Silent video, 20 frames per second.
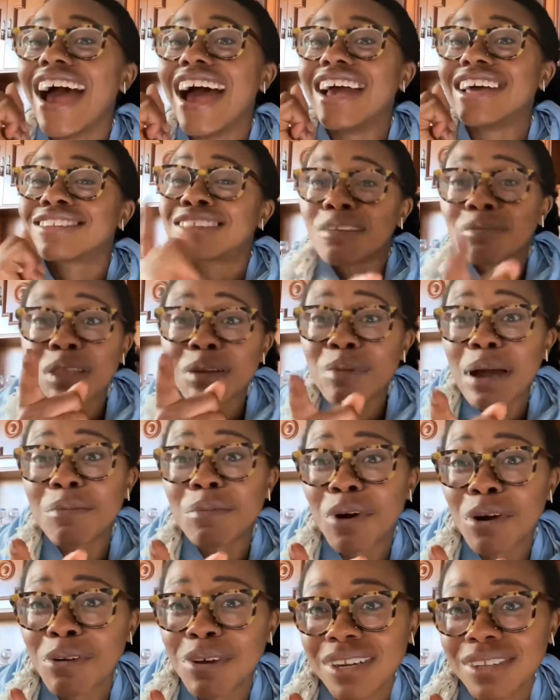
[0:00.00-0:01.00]
Something by
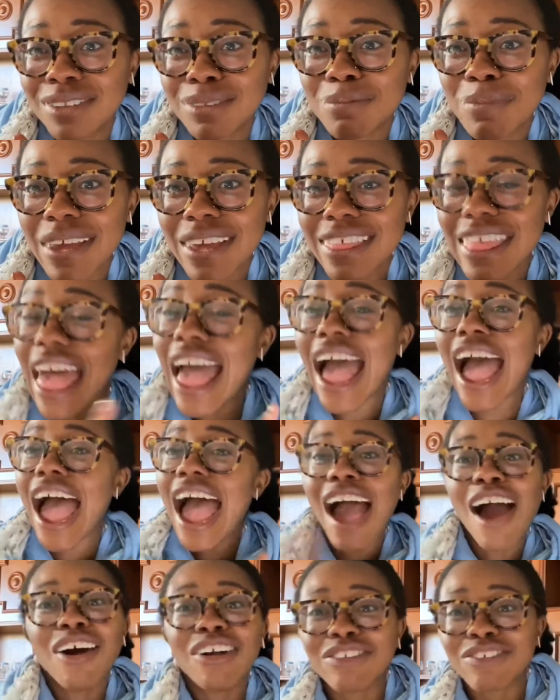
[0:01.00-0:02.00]
Maureen Smith.
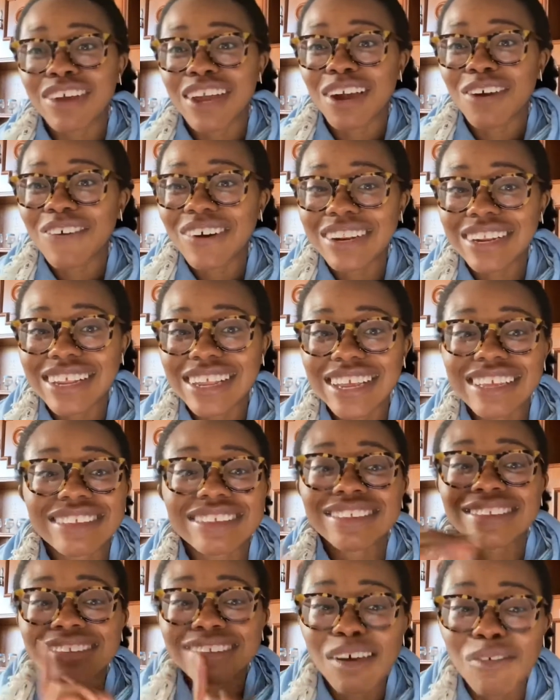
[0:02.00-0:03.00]
I don't even care what it
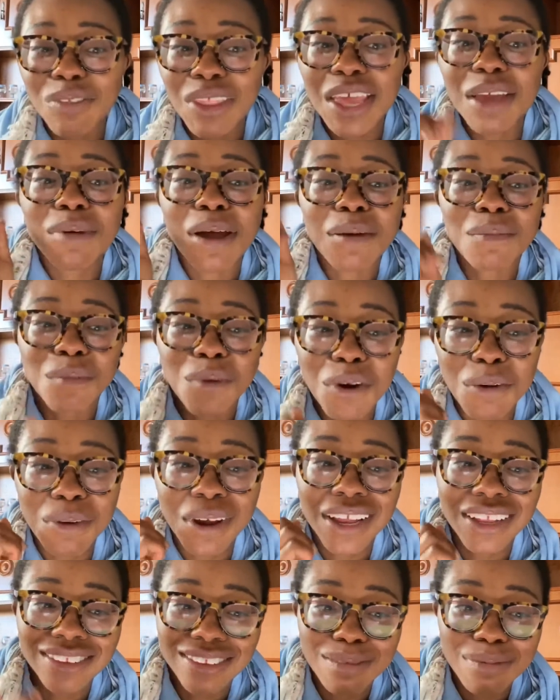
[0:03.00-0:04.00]
is. Something by
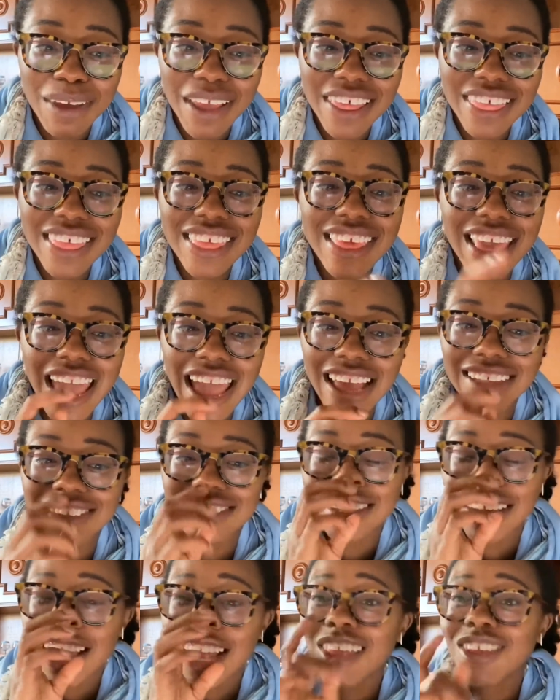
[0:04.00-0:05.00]
Maureen Smith. Yes.
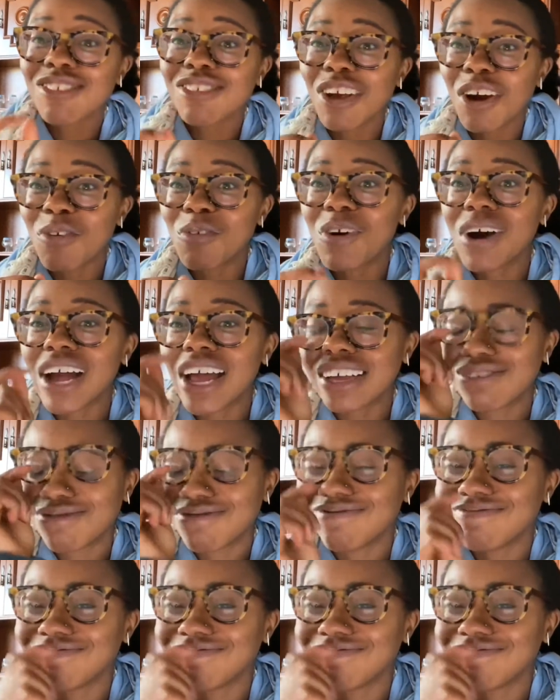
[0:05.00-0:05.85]
You know what?